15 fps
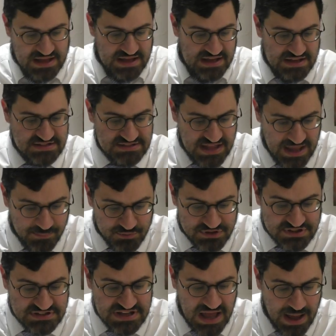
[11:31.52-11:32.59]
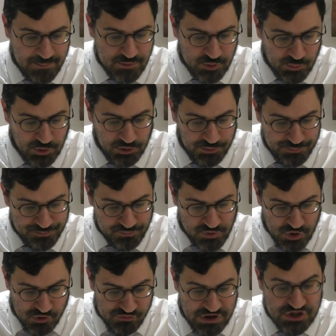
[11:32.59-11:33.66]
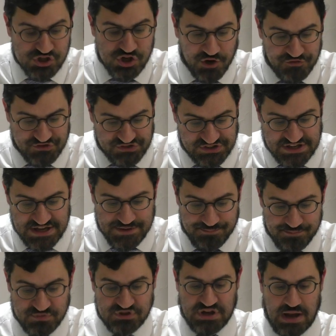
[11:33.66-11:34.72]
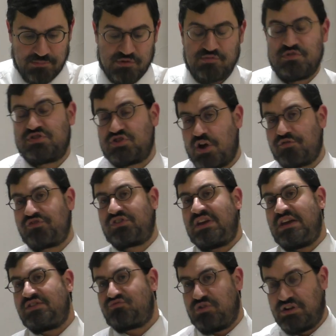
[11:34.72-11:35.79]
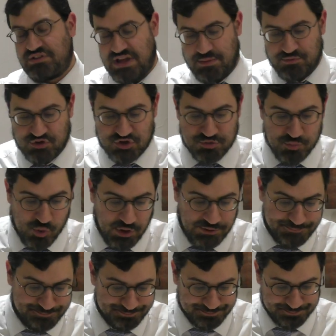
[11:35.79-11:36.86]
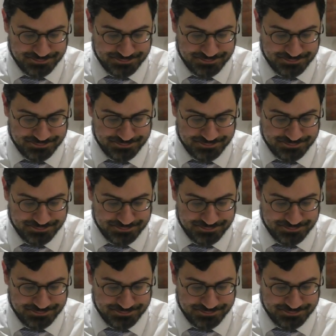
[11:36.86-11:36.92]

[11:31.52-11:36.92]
His name was Samuel Reshovsky. Samuel Reshovsky, his real name was Shmuel.